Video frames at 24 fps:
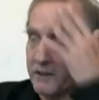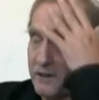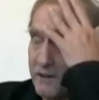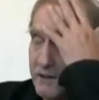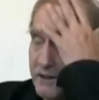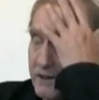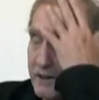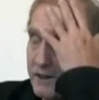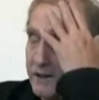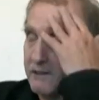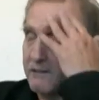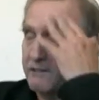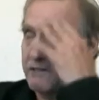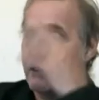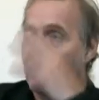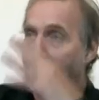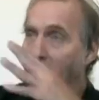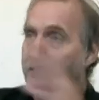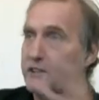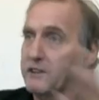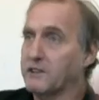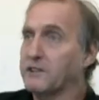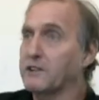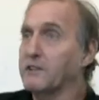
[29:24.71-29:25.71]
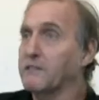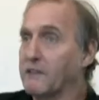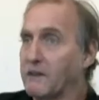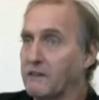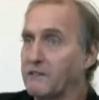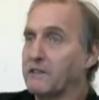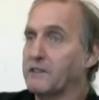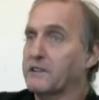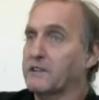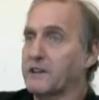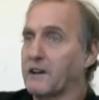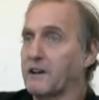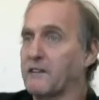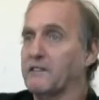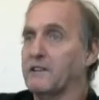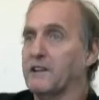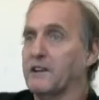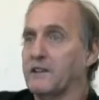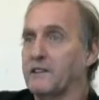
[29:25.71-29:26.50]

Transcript: and with all these new members coming